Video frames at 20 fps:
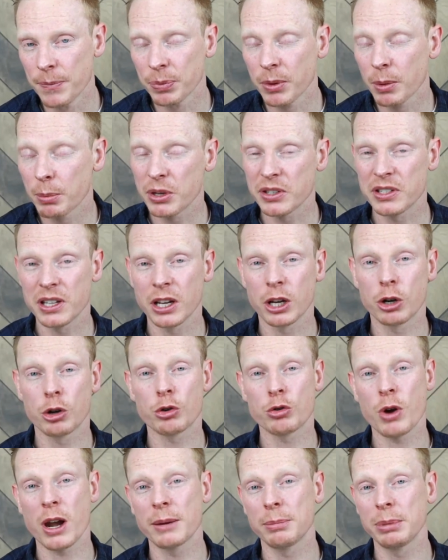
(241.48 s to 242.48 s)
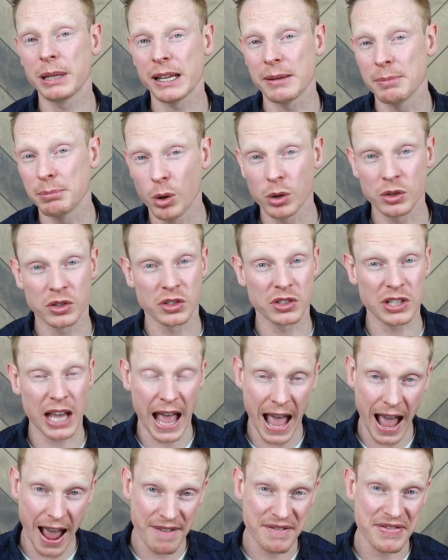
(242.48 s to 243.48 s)
but it's incredibly important to
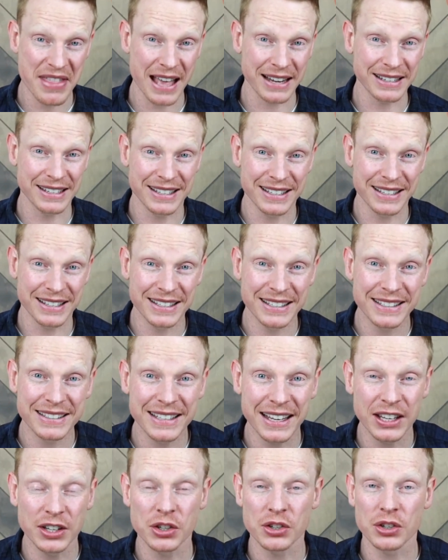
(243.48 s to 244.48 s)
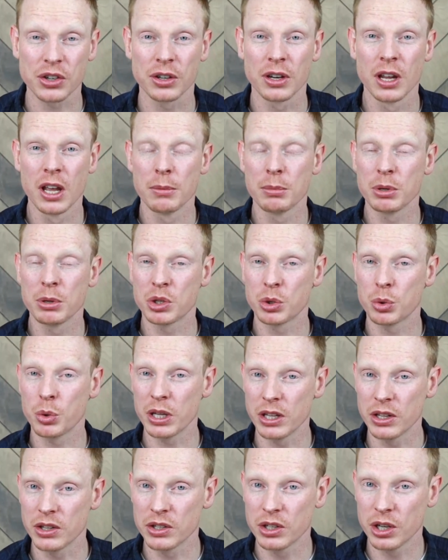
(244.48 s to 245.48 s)
have that distinction
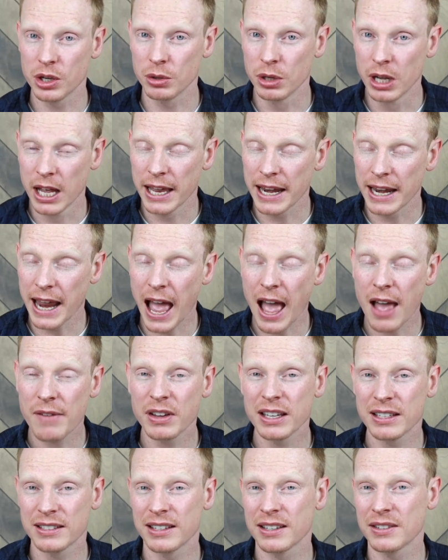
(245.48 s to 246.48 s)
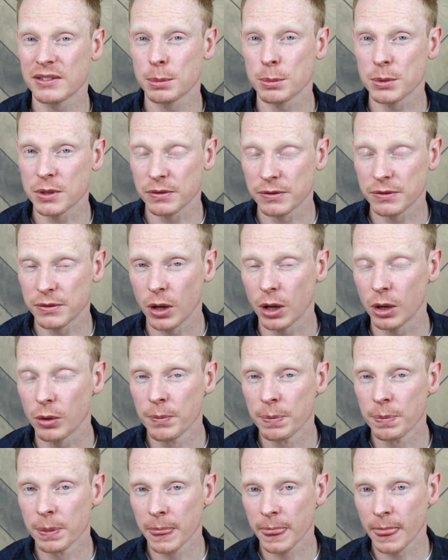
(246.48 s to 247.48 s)
between the two, and having a system to
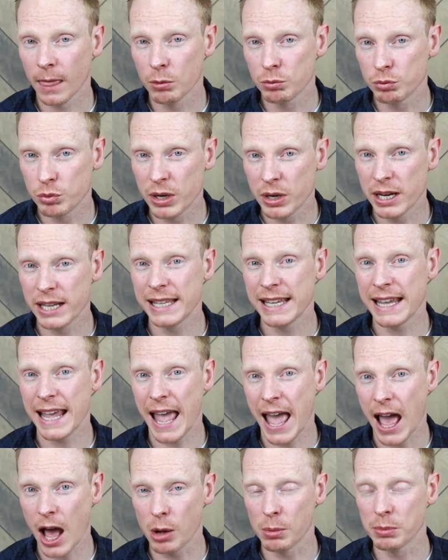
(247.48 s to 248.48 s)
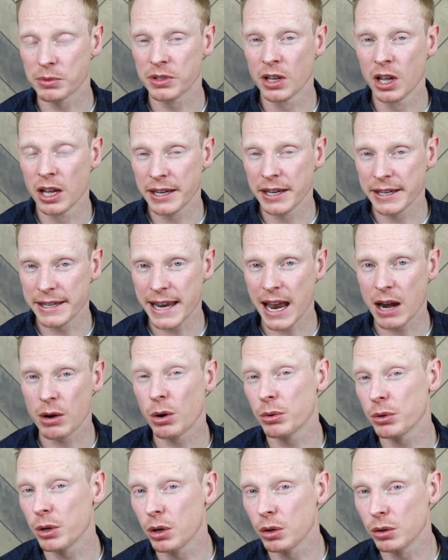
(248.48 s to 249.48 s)
follow really helps
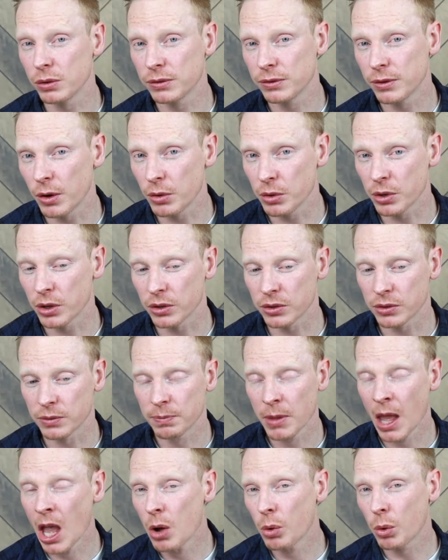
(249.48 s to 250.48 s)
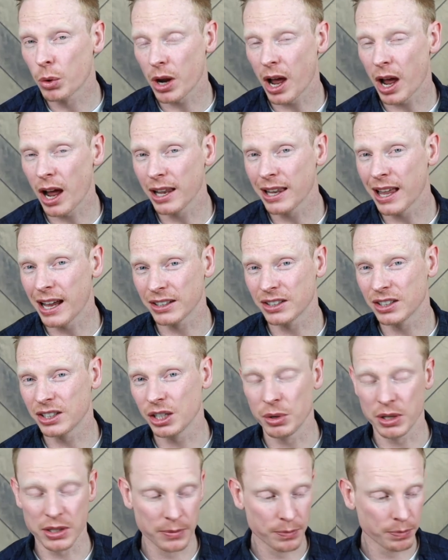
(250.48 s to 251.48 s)
narrow your focus. What I like to
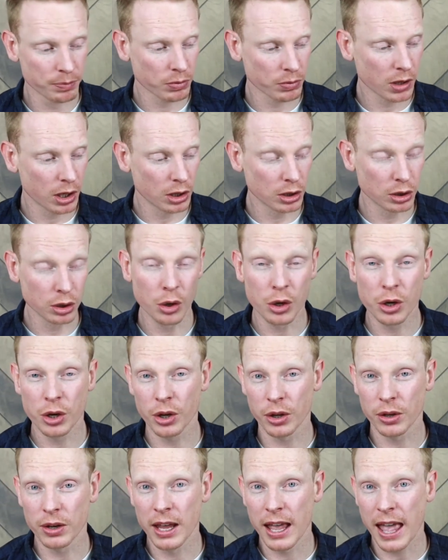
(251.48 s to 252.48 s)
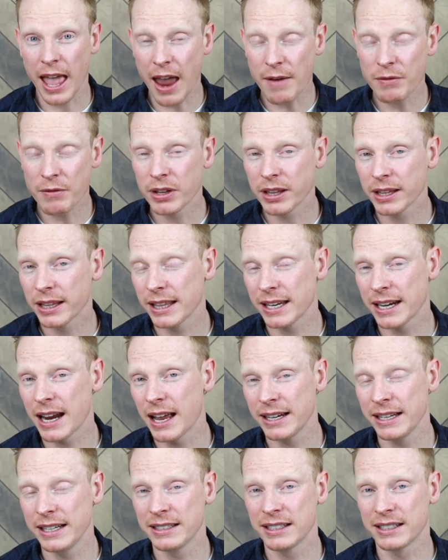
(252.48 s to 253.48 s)
do is look at everything that
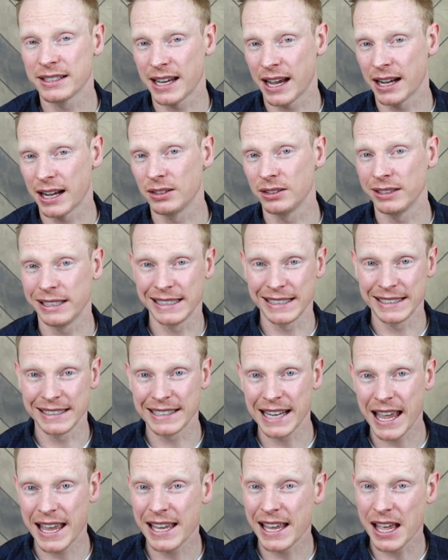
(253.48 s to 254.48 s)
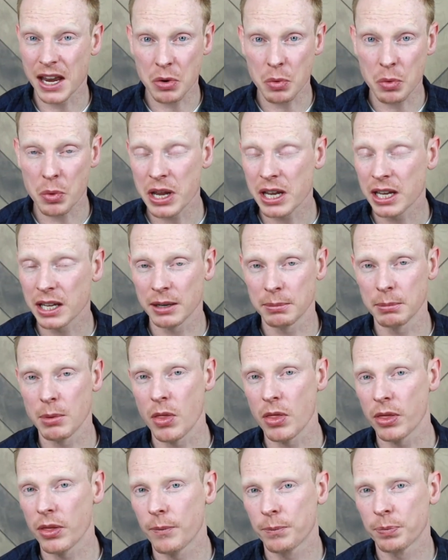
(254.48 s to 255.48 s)
I need to tackle in a day, in a week, in a
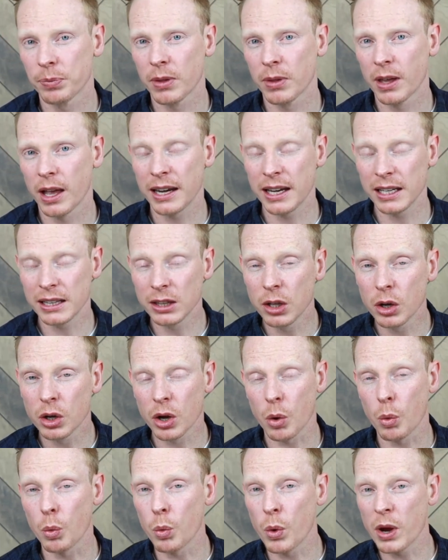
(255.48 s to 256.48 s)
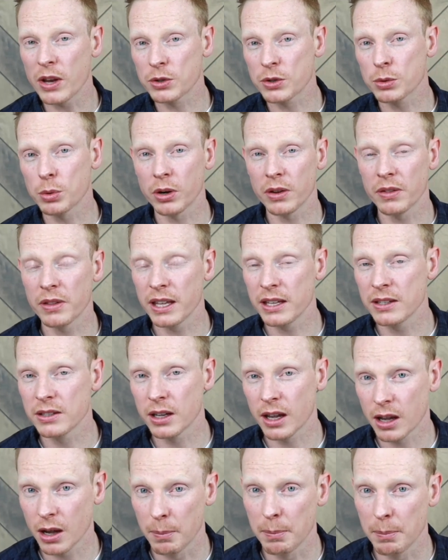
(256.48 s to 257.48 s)
month, and I look at which one of these
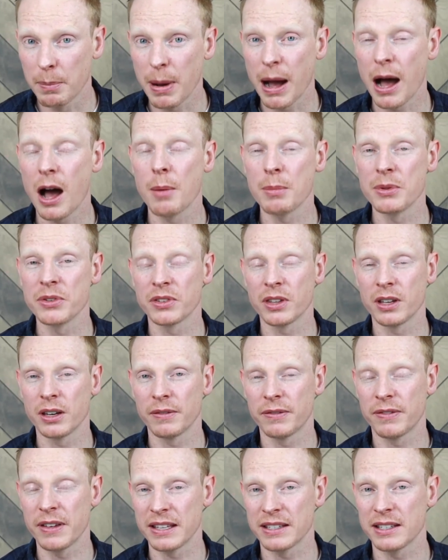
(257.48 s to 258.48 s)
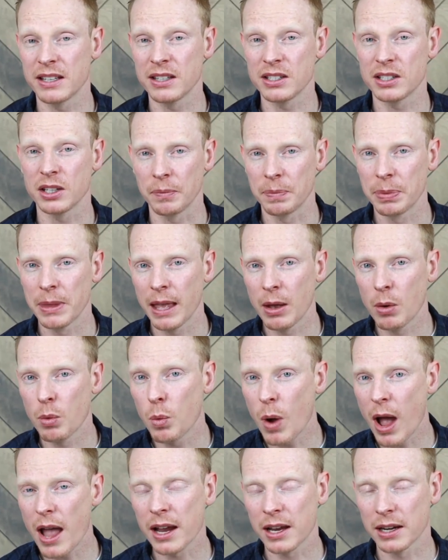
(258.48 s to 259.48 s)
compartments that it fits into.
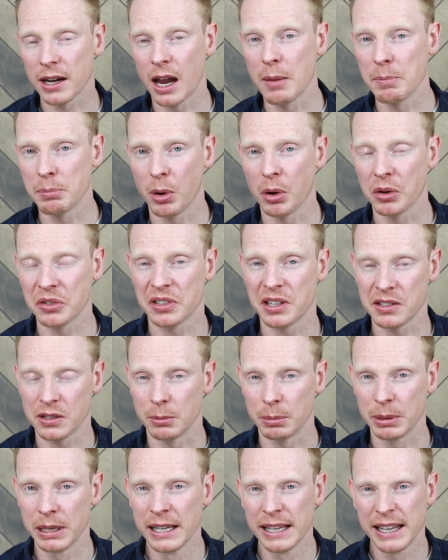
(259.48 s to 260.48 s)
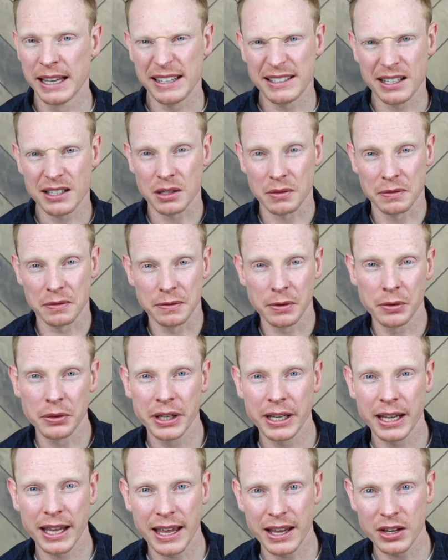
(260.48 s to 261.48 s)
Where can I box this up? Is this a
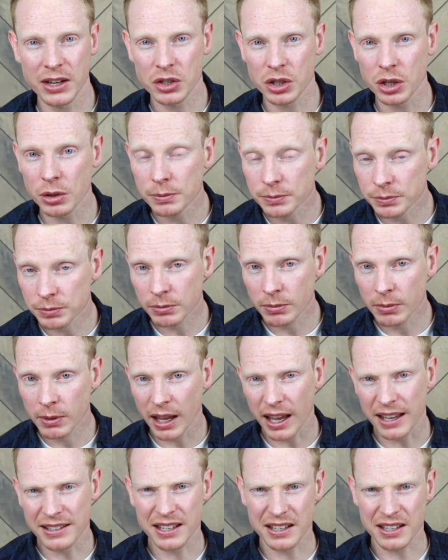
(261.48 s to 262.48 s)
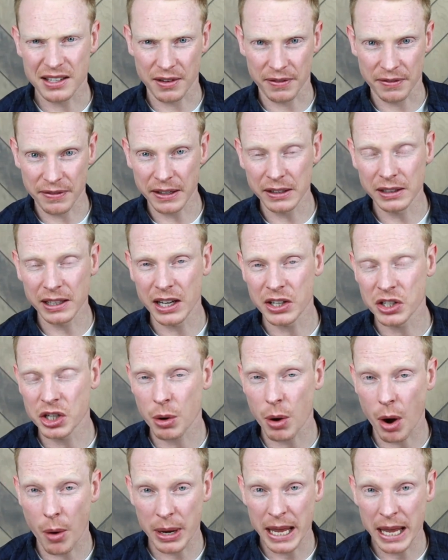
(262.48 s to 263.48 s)
funding issue? Is this a fill
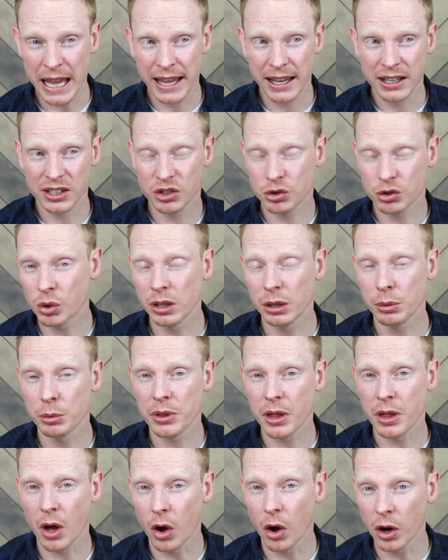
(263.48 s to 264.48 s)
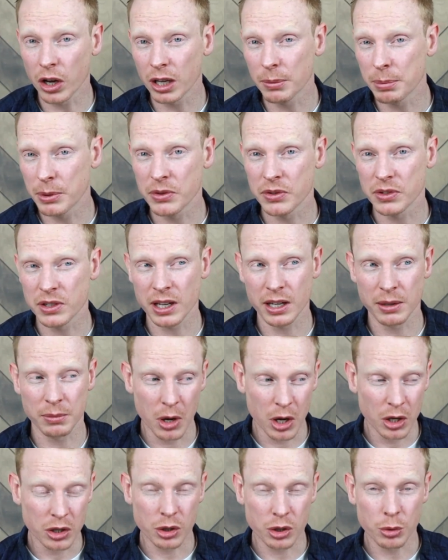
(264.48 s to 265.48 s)
issue? Are we struggling with occupancy,
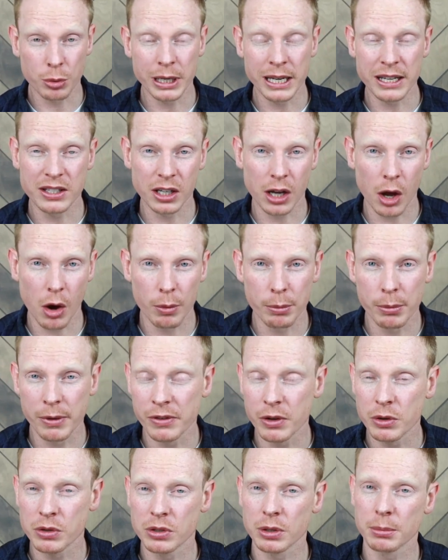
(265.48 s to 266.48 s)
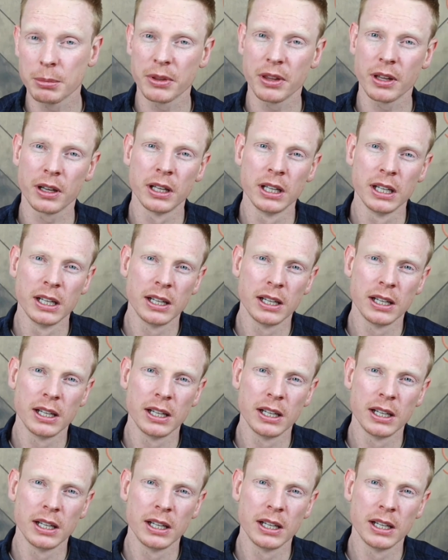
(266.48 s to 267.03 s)
and do we need to go and review some of the